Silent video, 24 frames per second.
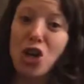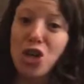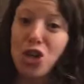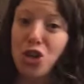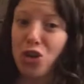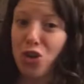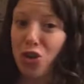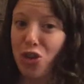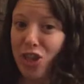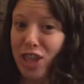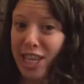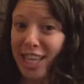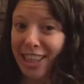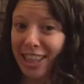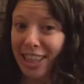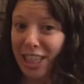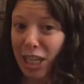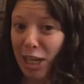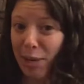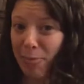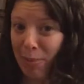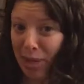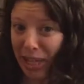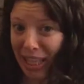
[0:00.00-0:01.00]
Do you think the
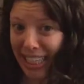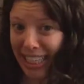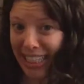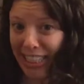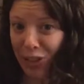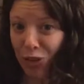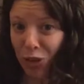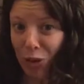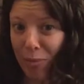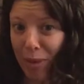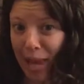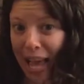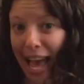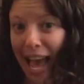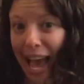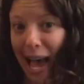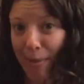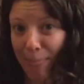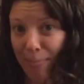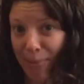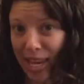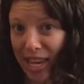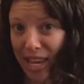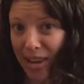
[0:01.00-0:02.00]
chameleon's going to be
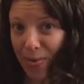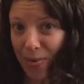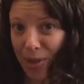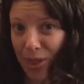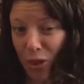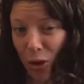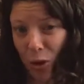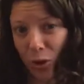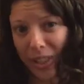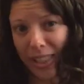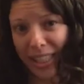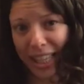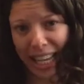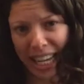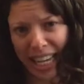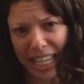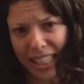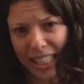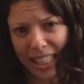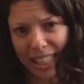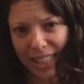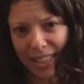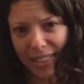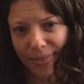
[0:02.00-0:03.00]
happy with those
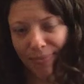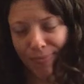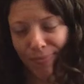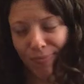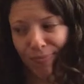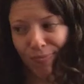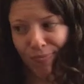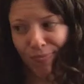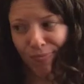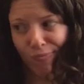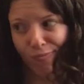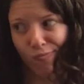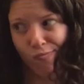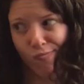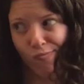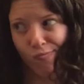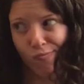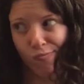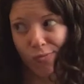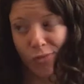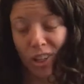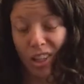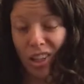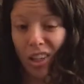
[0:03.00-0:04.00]
things?
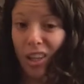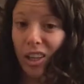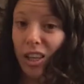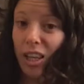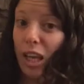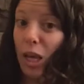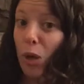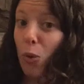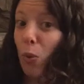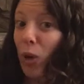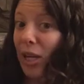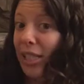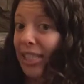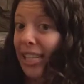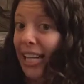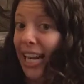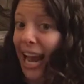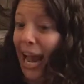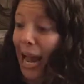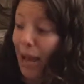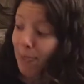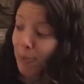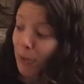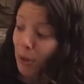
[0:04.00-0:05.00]
It wasn't
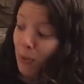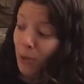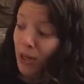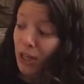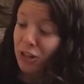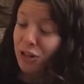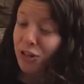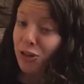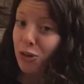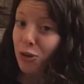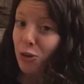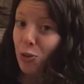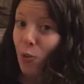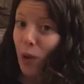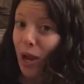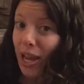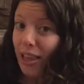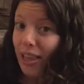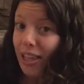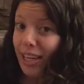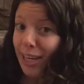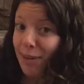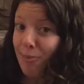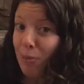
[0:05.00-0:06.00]
happy when it turned white
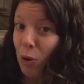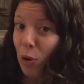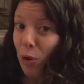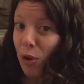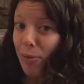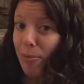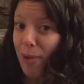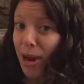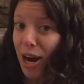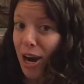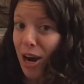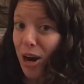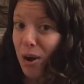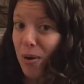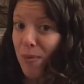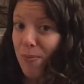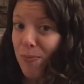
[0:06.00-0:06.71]
like a polar bear.